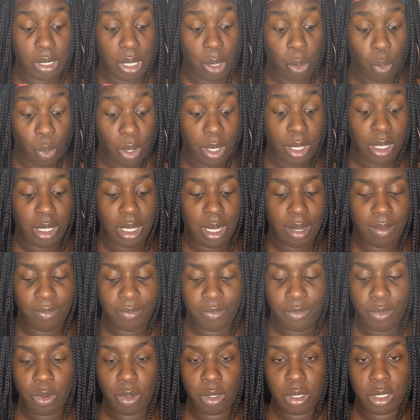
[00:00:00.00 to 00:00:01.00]
They want to come
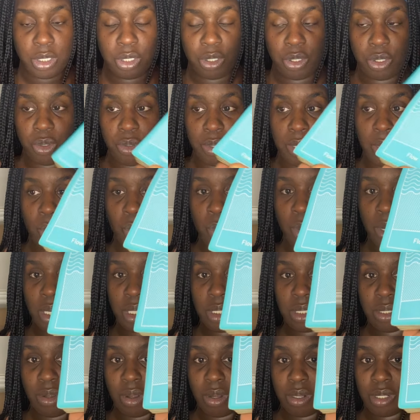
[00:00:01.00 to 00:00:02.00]
forward to you, and they want
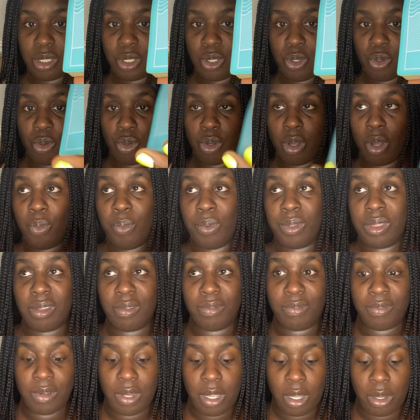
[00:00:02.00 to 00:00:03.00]
to talk to you or go with the
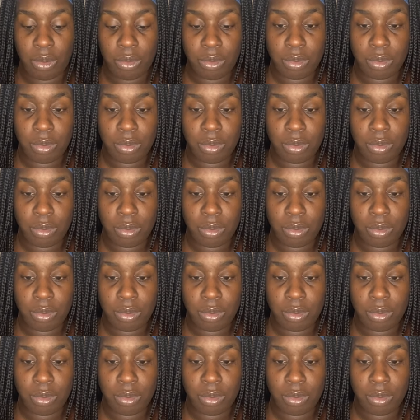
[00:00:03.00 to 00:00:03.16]
flow.